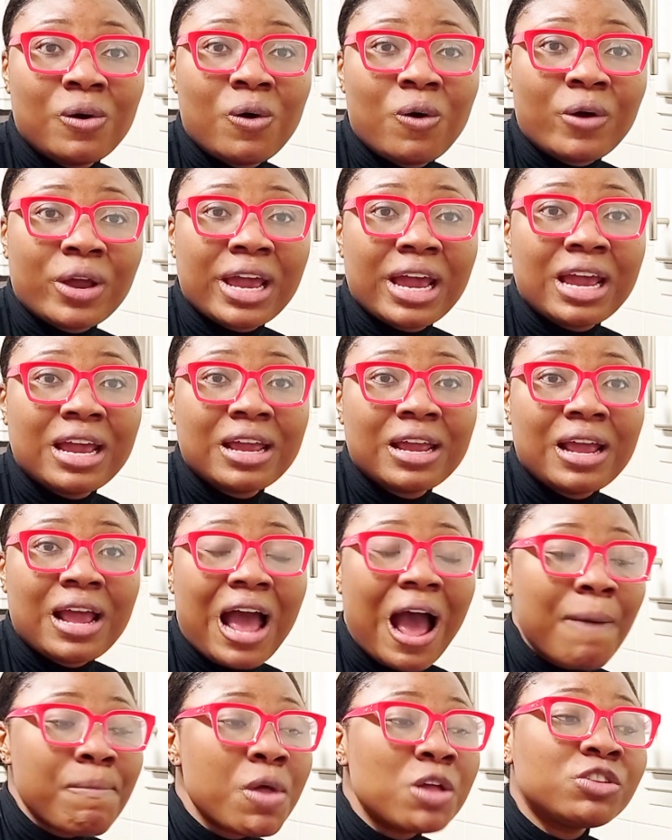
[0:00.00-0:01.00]
Okay,
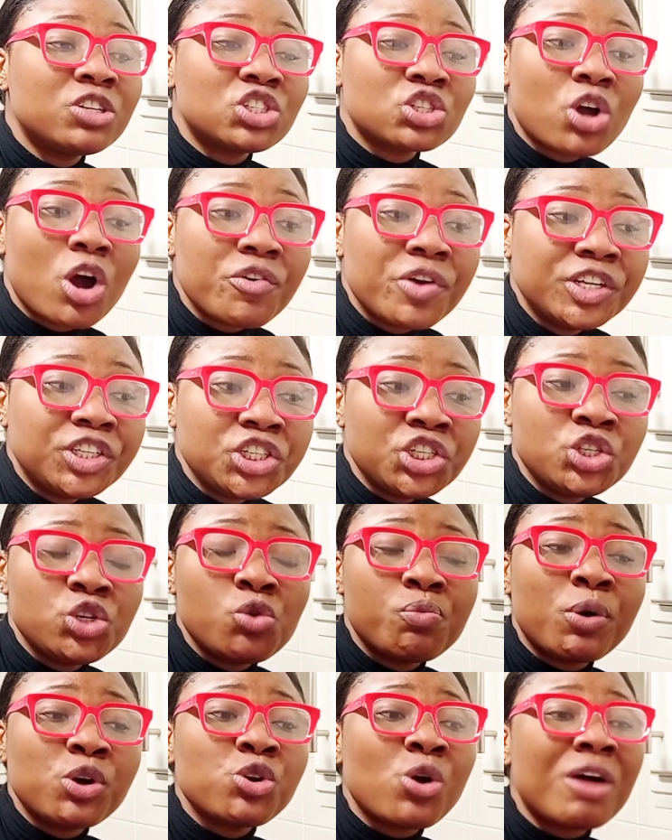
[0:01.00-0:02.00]
I'm not discouraging
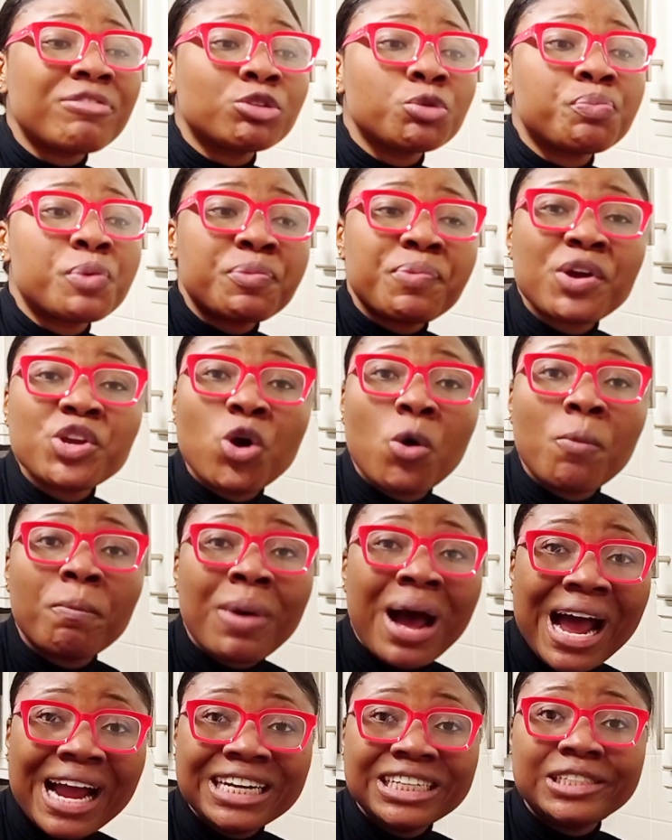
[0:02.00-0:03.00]
you, but you have to prepare your
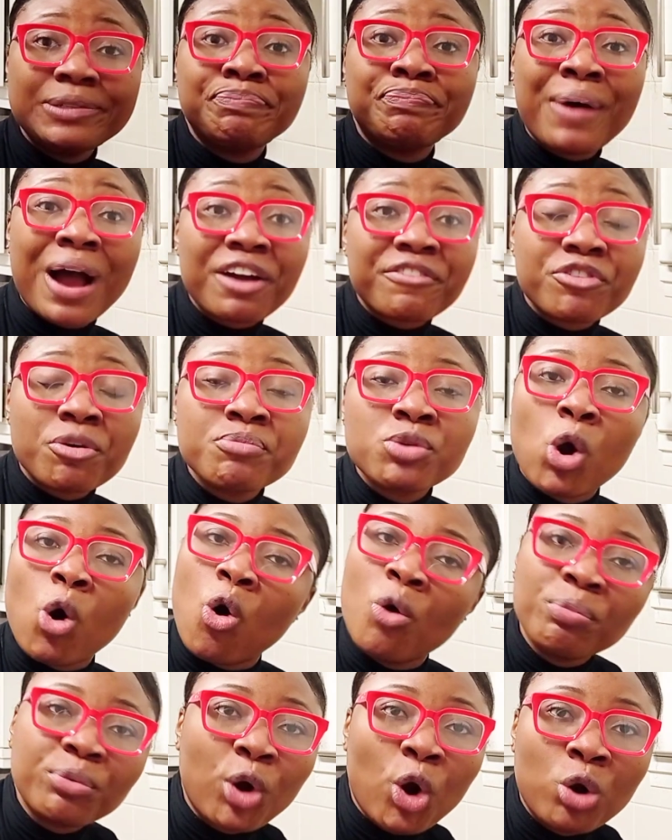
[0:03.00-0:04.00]
mind back from your
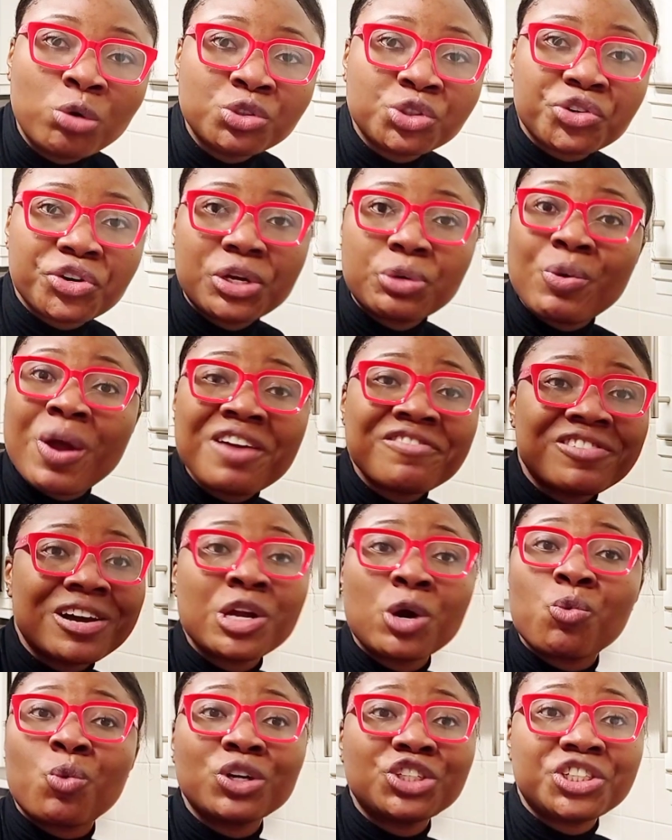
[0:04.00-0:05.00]
own country, wherever
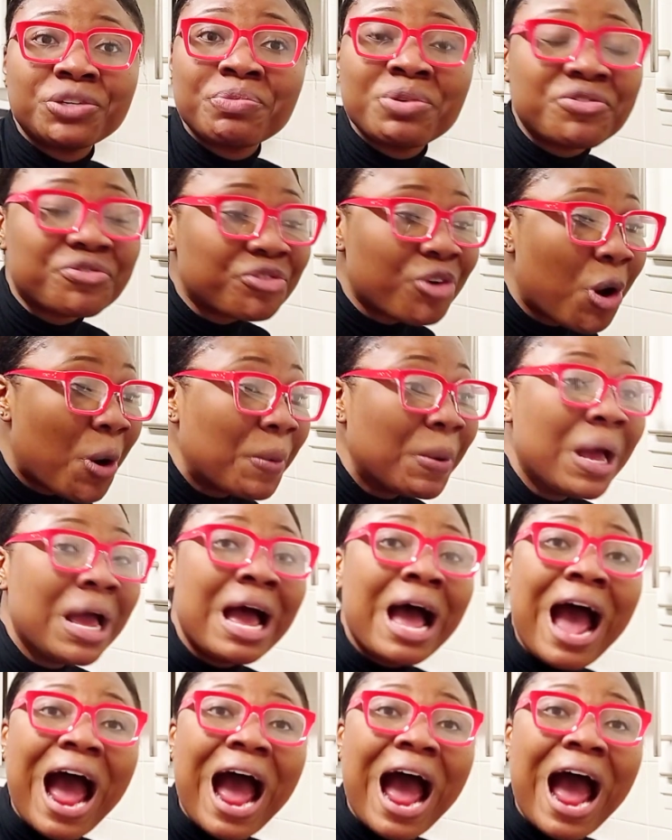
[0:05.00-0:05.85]
you're watching me from,